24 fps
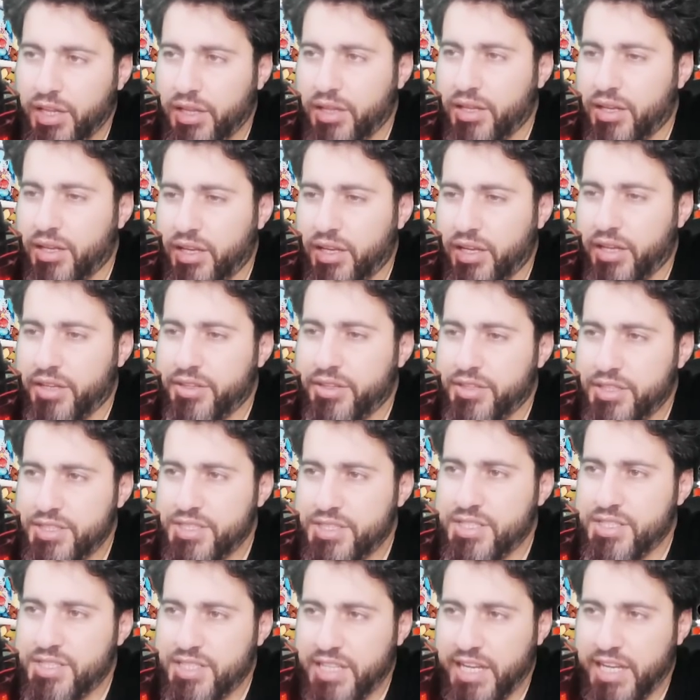
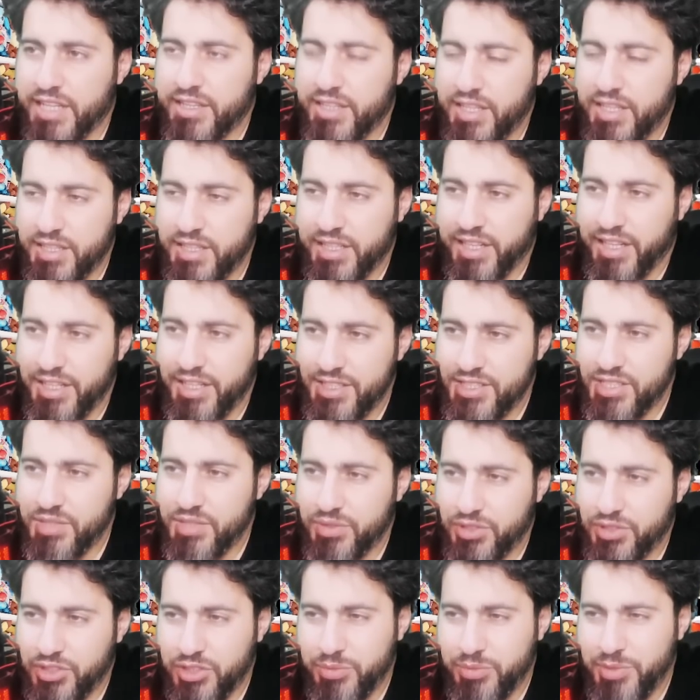This is another icy
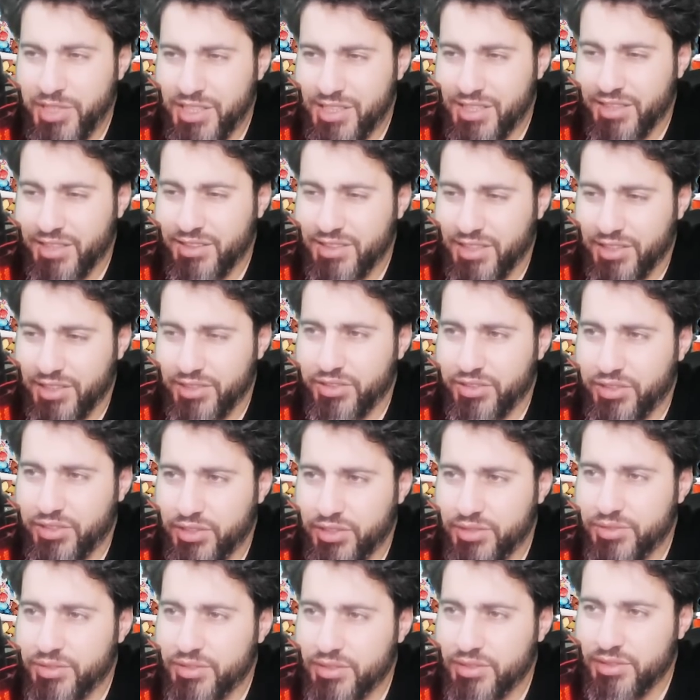one. Could be a Drilldan
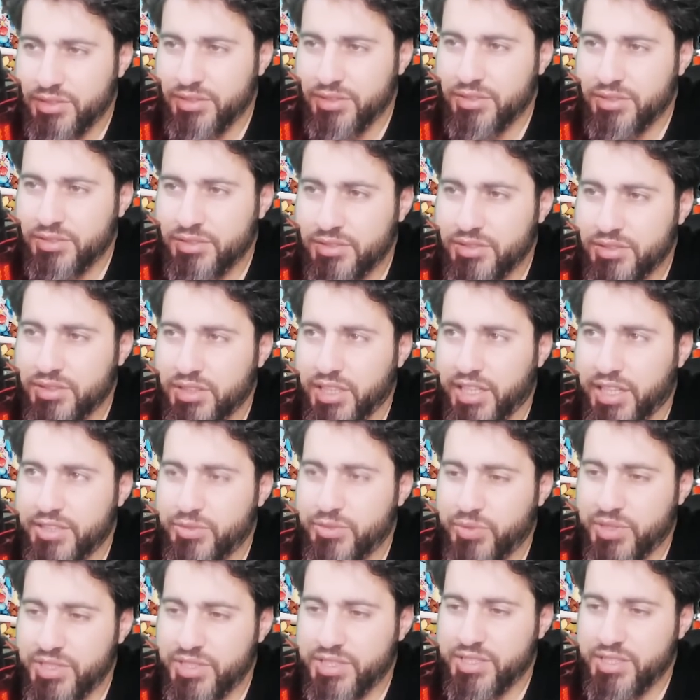though. Yeah,
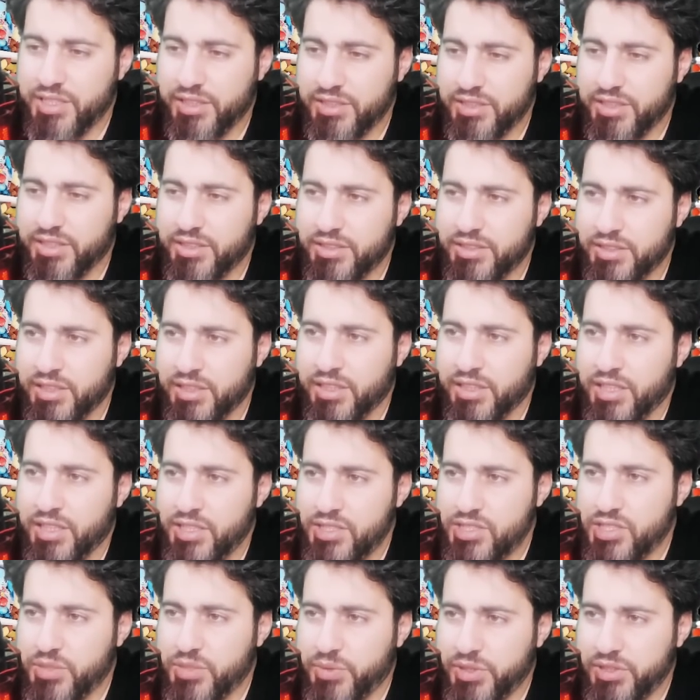it was a Drilldan.
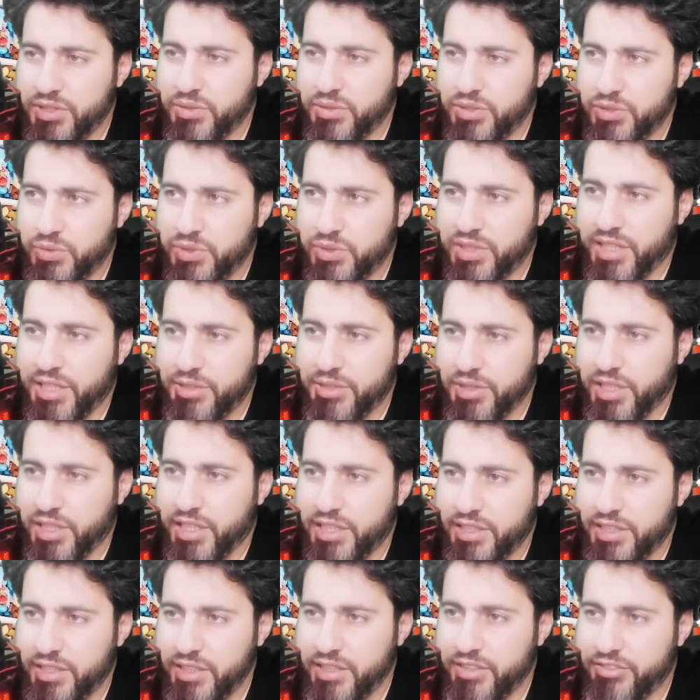So what do we do now?
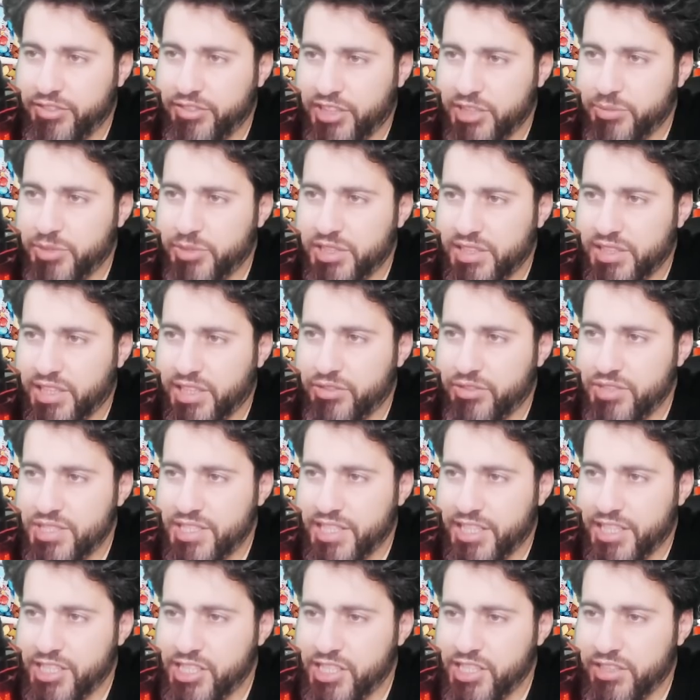I think farming down is
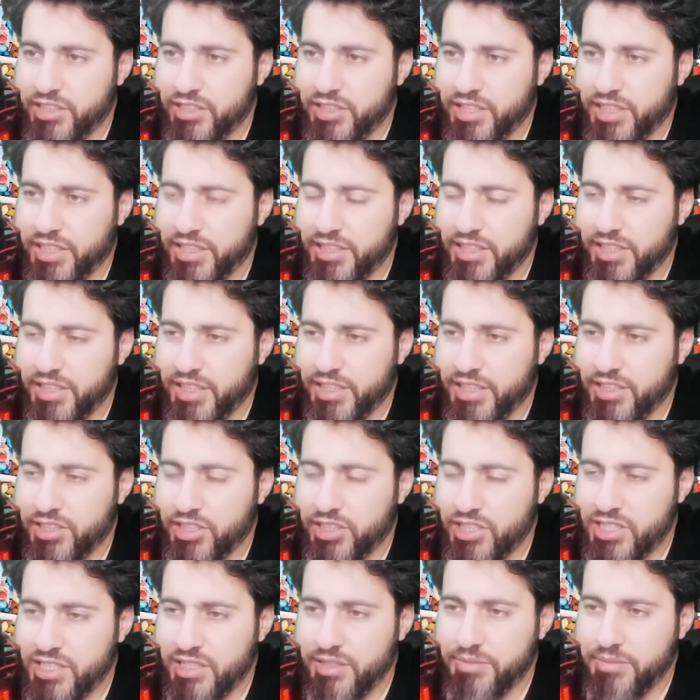actually a good idea, and
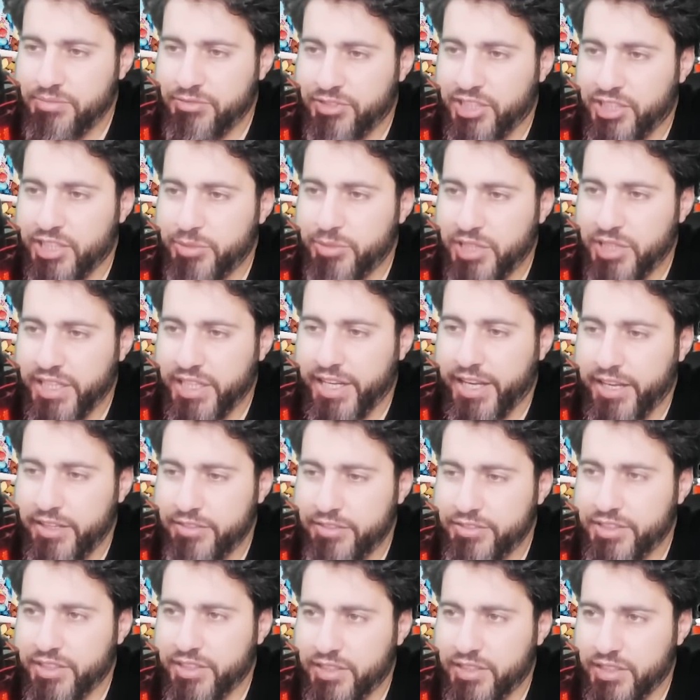just keep farming
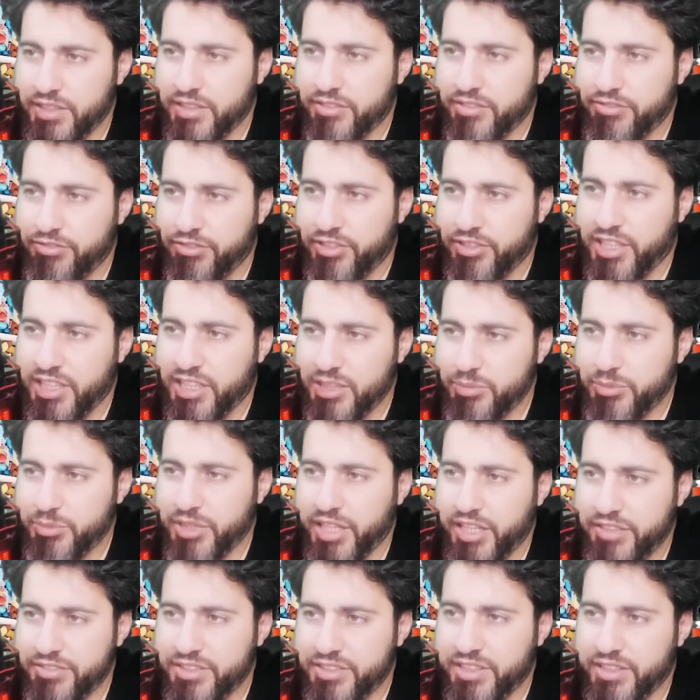everything. Farm
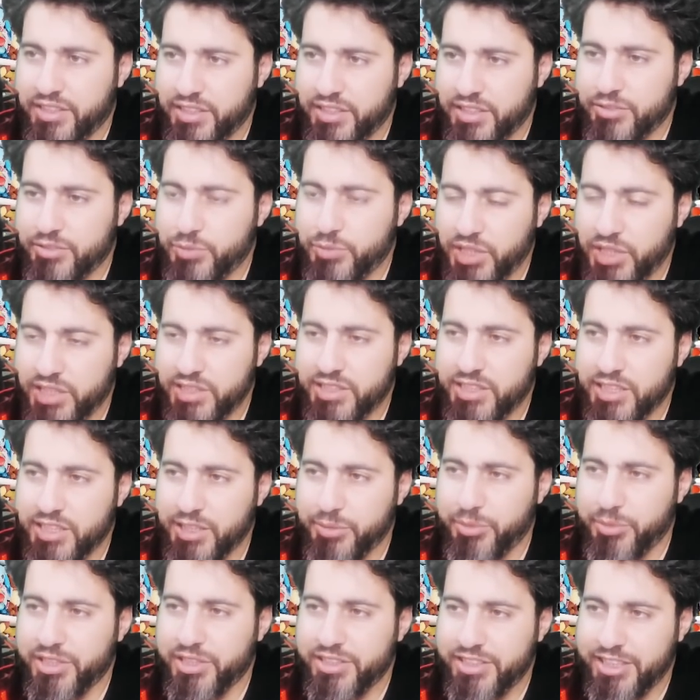everything. We are
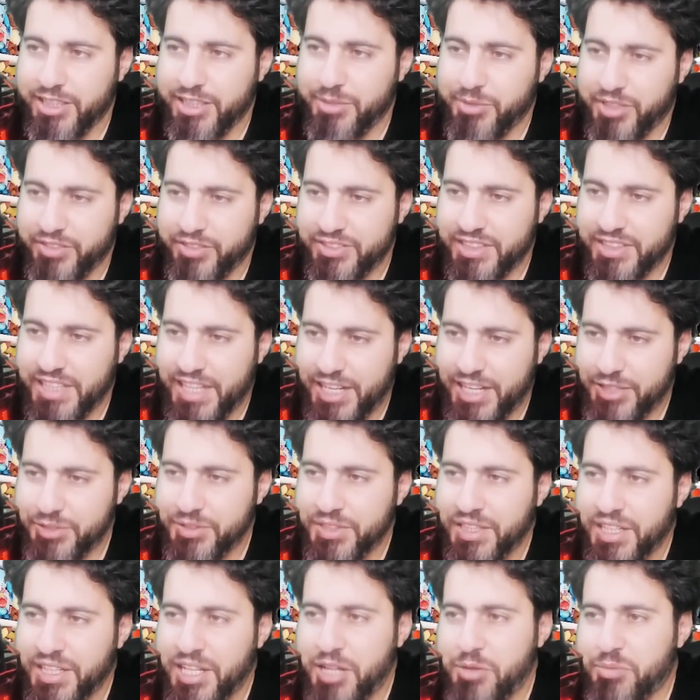triple debuffed now,
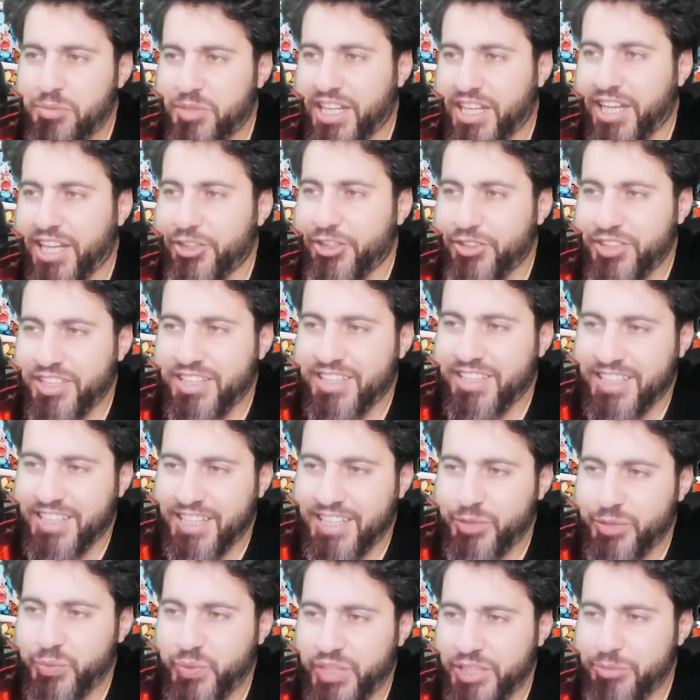but I don't think they
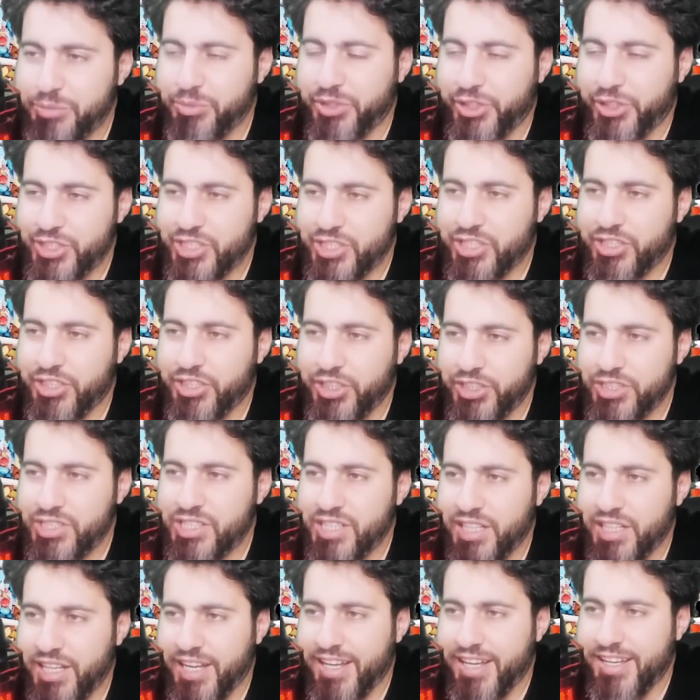can win because
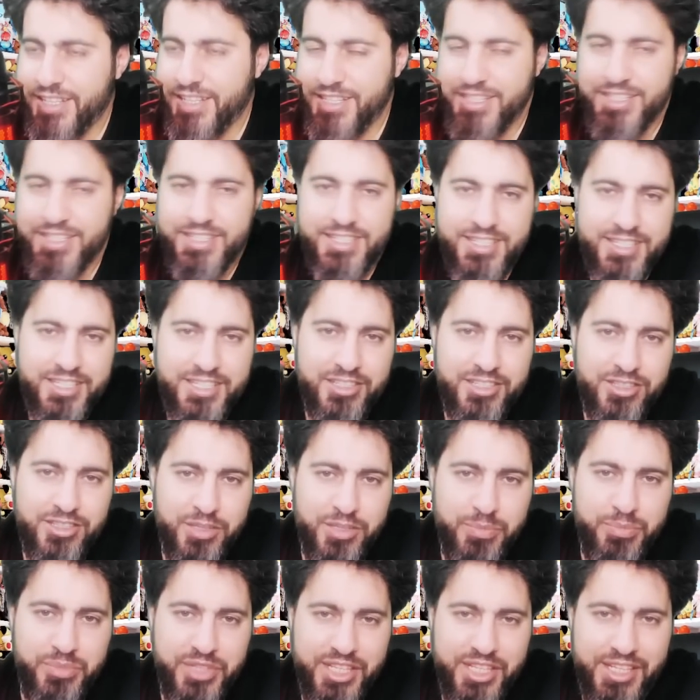Curilla is such
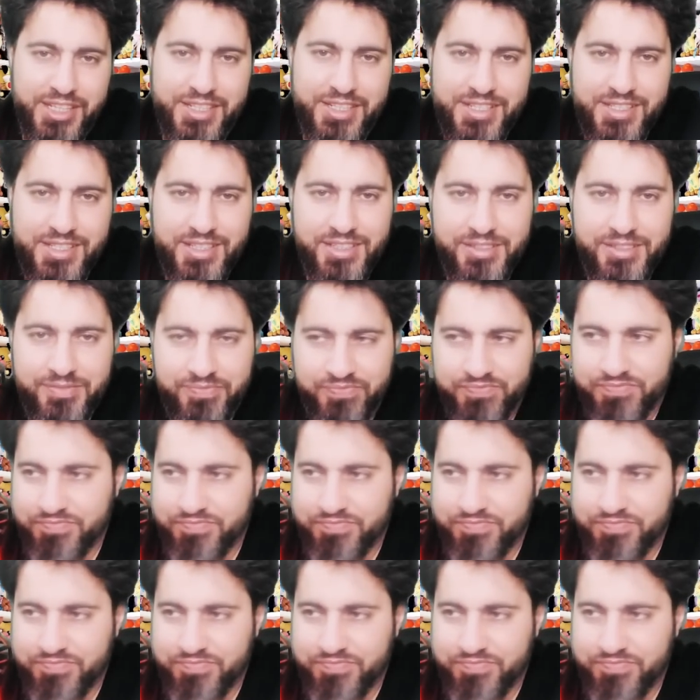a beast.